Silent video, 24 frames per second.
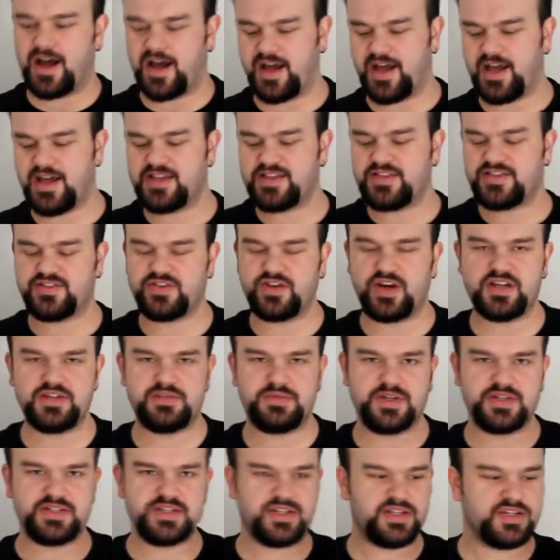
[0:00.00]
It's strange
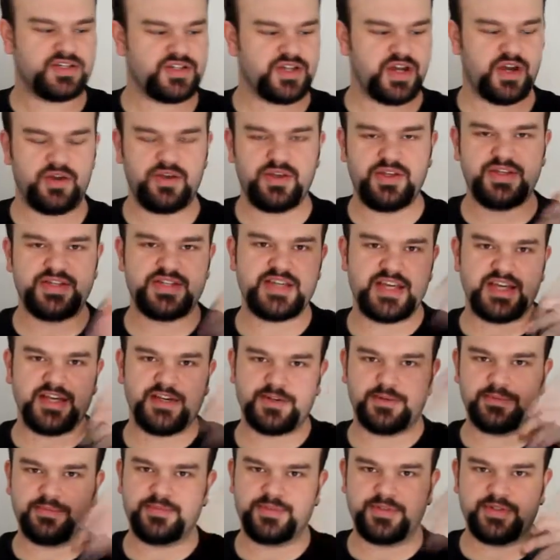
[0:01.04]
because in the show you
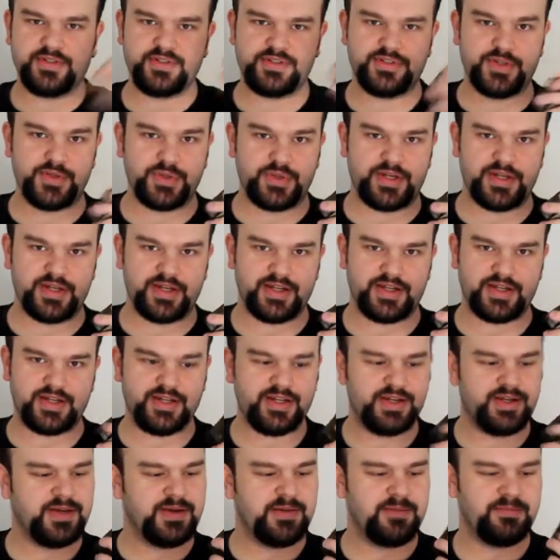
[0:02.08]
hear him doing it,
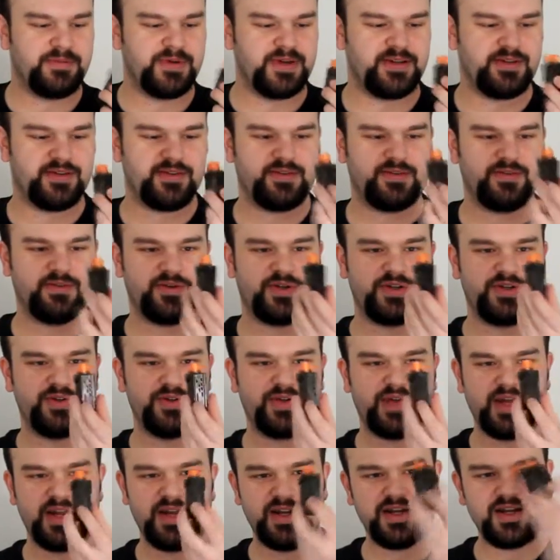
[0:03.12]
but when you
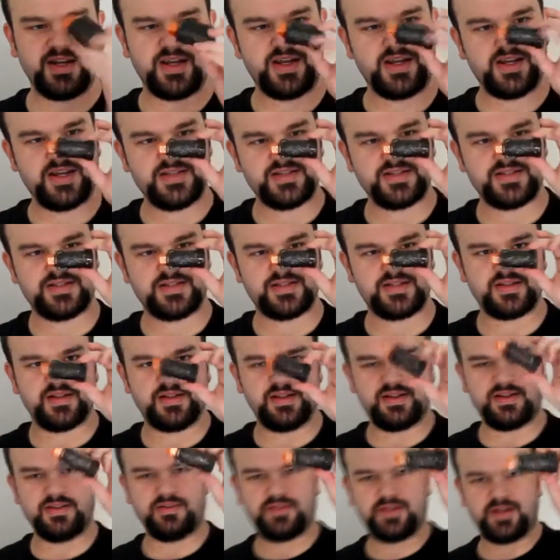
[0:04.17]
get it, it is
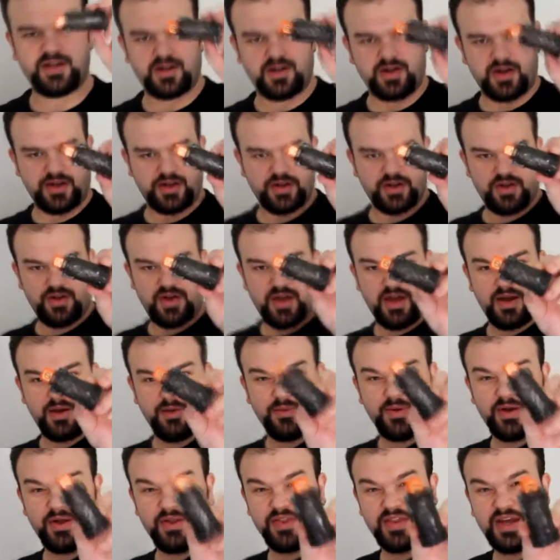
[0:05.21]
literally hollow. I don't know how
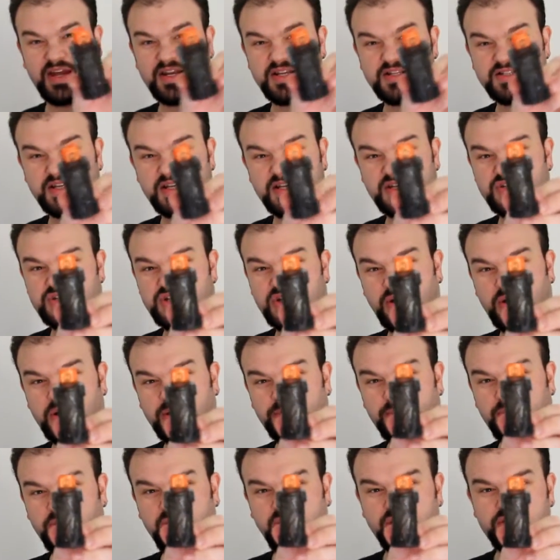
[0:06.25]
well that is going to show up
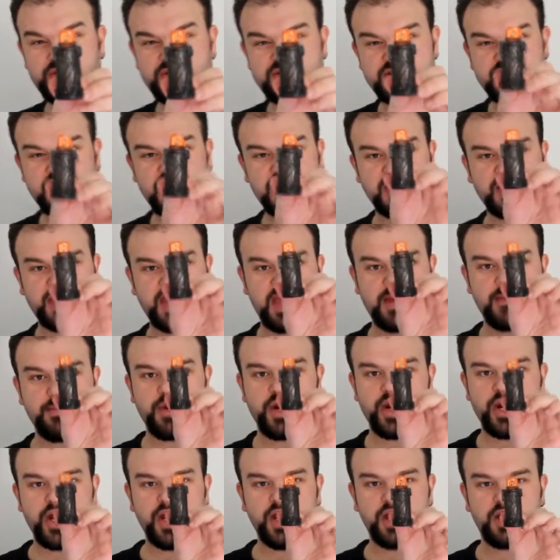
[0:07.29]
on the
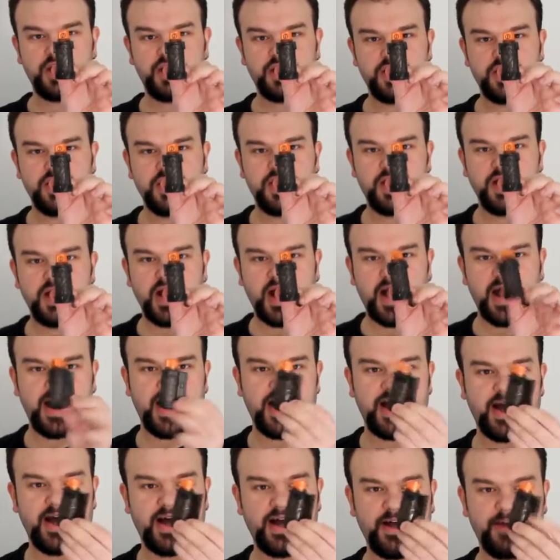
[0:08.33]
camera,
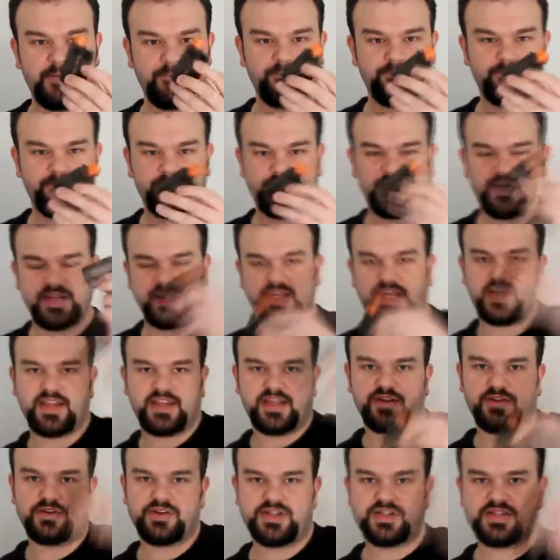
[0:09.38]
but yeah,
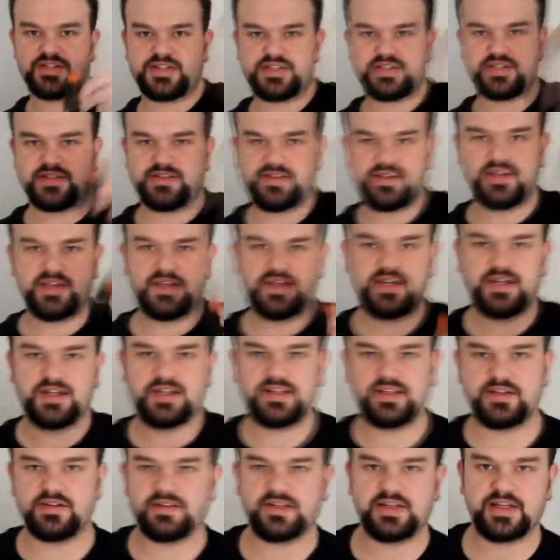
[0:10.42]
there is
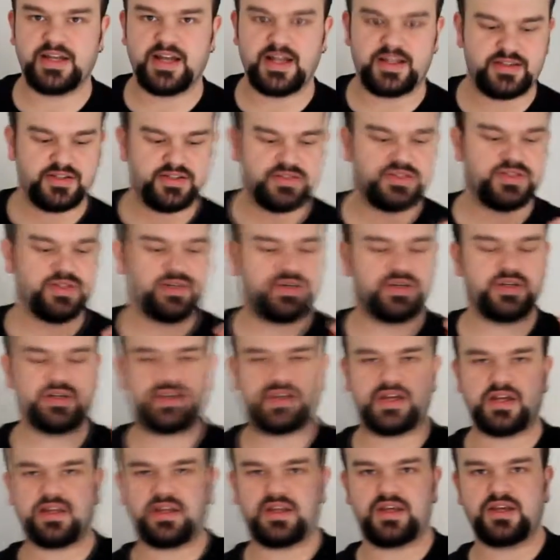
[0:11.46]
literally nothing to
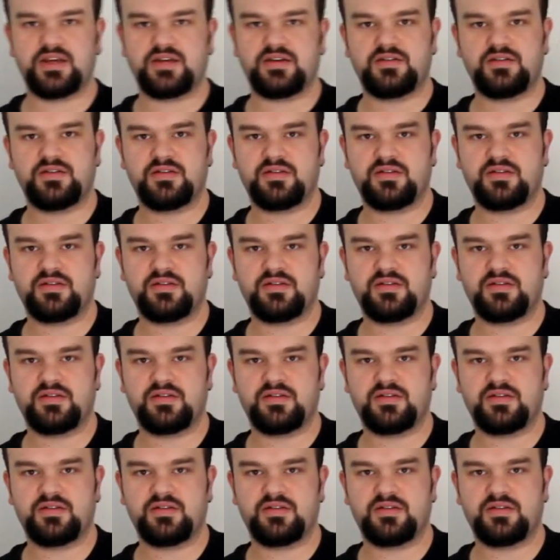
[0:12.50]
it, and then